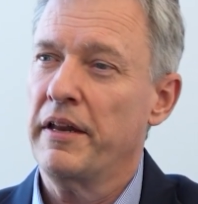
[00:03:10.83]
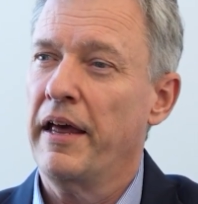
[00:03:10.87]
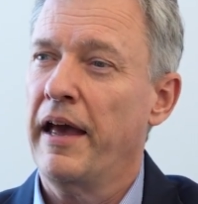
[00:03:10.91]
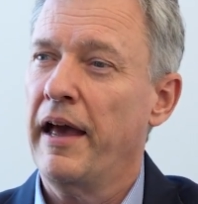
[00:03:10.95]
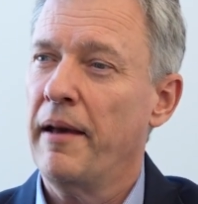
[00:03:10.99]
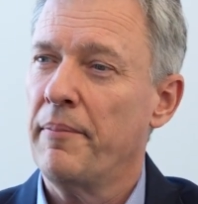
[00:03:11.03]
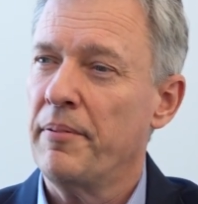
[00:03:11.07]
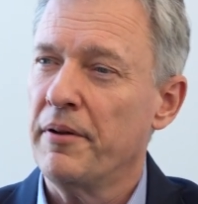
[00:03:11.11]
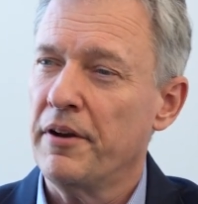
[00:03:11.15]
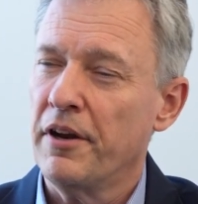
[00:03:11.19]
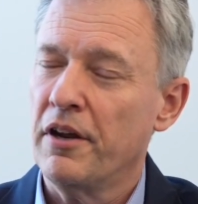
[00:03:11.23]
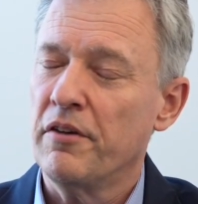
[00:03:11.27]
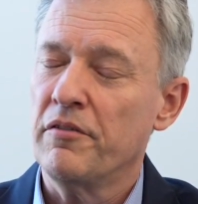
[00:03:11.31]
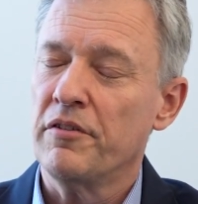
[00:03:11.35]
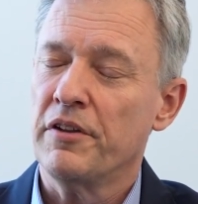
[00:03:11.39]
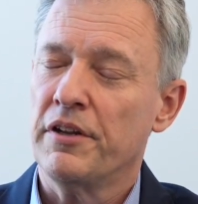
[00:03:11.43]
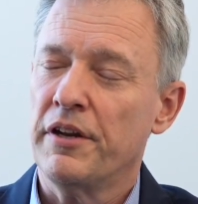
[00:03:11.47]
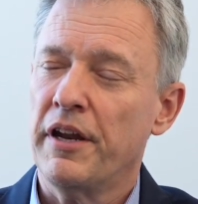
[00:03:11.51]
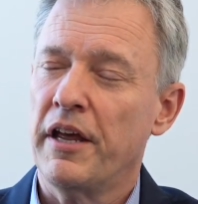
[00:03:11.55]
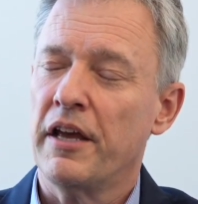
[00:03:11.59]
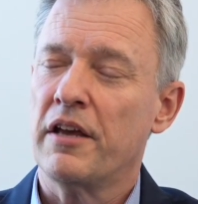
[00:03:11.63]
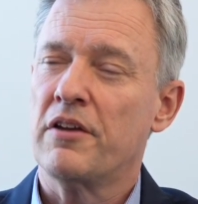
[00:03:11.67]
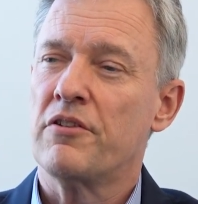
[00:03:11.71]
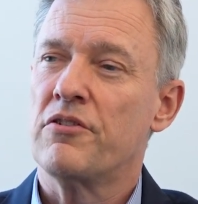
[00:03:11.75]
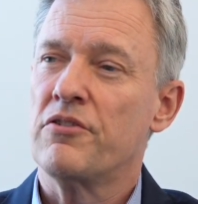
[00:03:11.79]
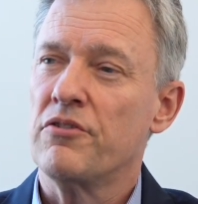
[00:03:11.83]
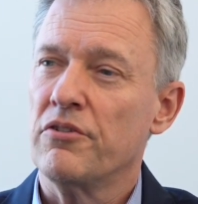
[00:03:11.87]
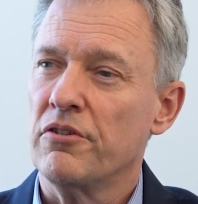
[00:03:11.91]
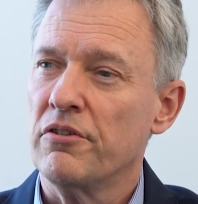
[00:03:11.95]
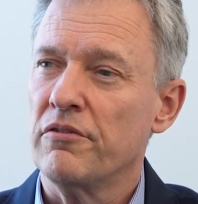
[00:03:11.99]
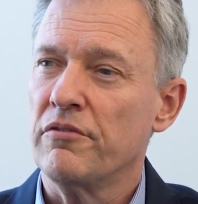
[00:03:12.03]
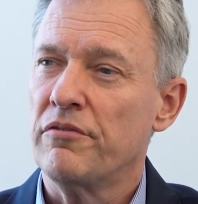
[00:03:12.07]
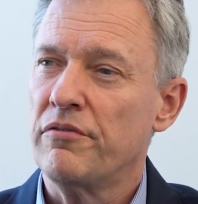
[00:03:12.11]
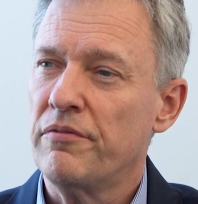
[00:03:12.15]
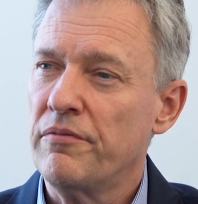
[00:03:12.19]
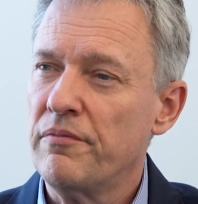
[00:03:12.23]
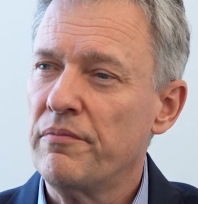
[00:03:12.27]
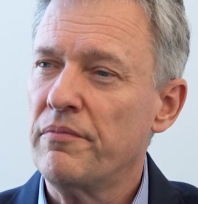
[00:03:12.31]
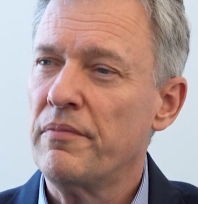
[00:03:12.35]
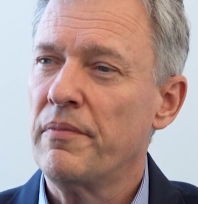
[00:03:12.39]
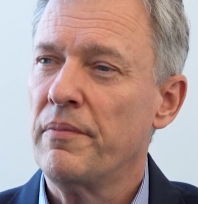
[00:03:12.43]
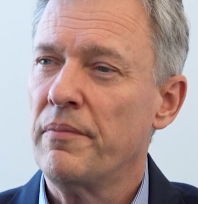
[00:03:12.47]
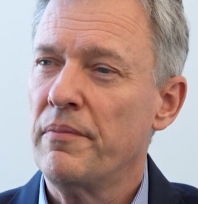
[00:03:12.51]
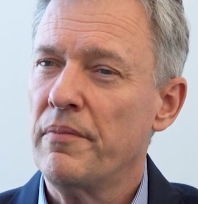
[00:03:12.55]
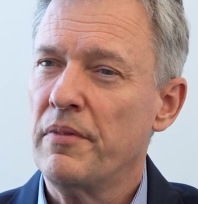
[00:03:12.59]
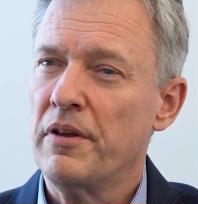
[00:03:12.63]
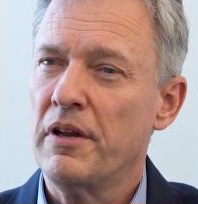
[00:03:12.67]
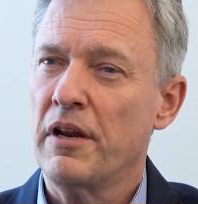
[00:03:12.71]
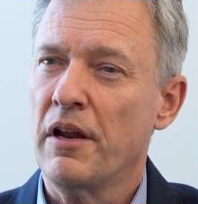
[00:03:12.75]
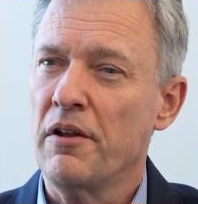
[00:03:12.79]
to happen over the next sort of
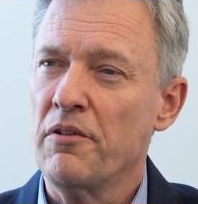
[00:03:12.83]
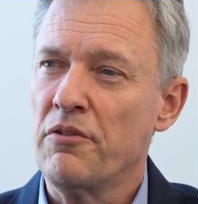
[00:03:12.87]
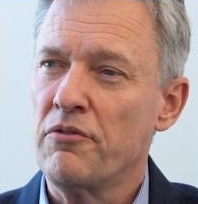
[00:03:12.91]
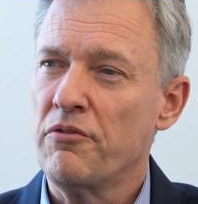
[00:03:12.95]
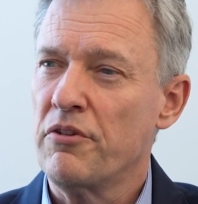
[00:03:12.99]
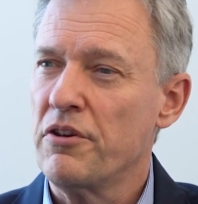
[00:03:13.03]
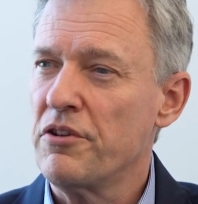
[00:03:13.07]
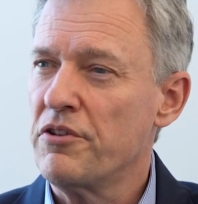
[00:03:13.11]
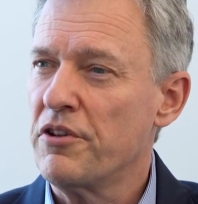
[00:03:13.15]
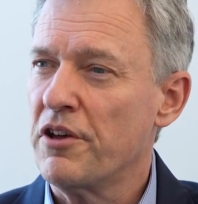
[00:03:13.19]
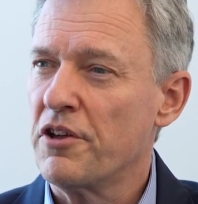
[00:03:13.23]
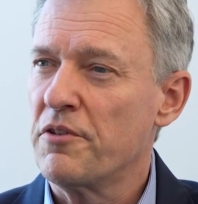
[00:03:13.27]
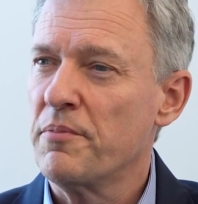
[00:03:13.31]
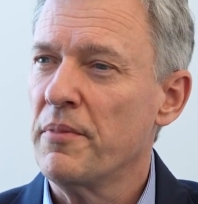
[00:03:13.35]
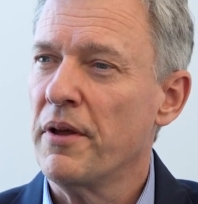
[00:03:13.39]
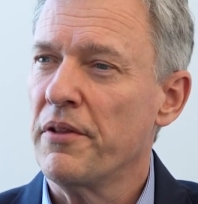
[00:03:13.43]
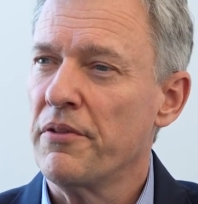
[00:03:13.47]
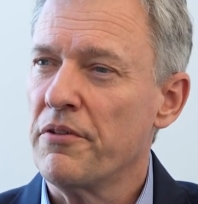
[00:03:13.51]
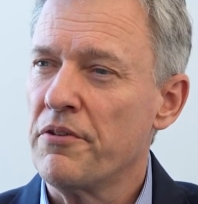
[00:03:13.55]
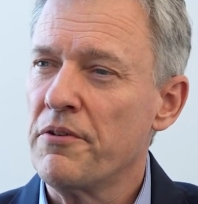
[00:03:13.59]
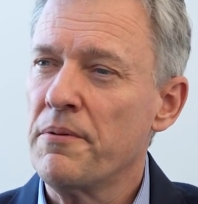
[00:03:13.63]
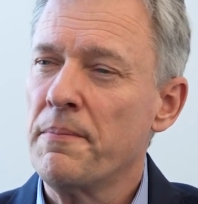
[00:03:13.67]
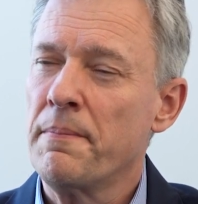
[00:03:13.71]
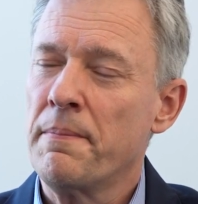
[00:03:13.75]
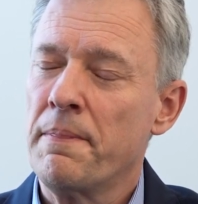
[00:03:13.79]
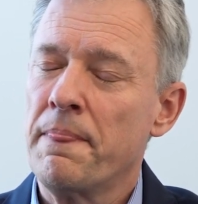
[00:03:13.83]
3-6 months.